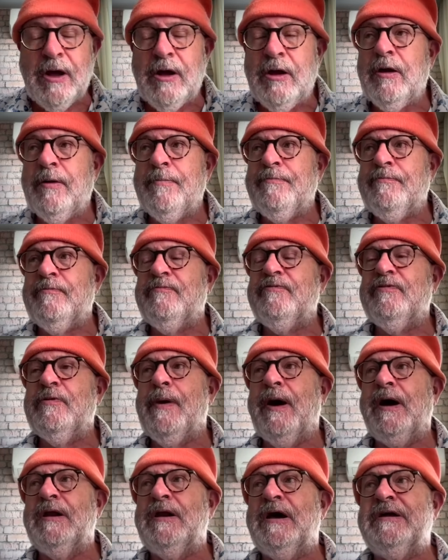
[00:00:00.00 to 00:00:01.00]
for
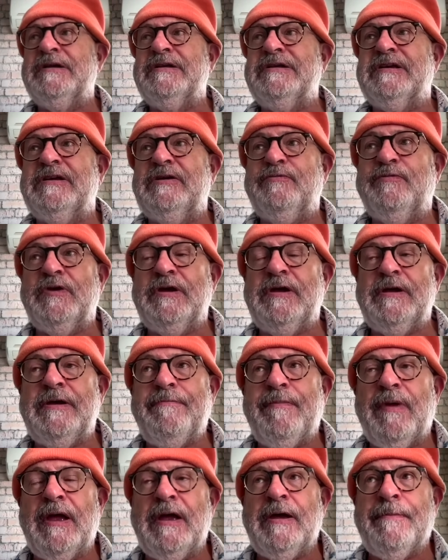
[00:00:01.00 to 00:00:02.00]
Byline
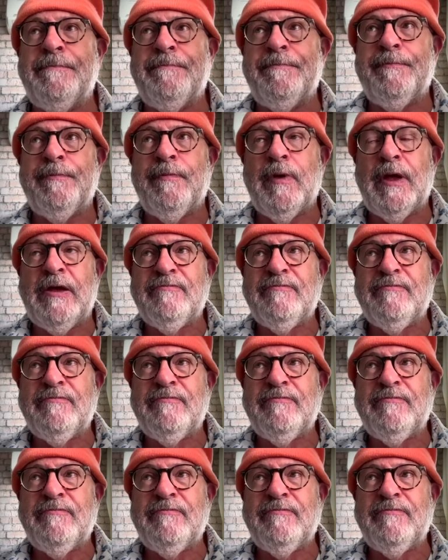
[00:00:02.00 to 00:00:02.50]
TV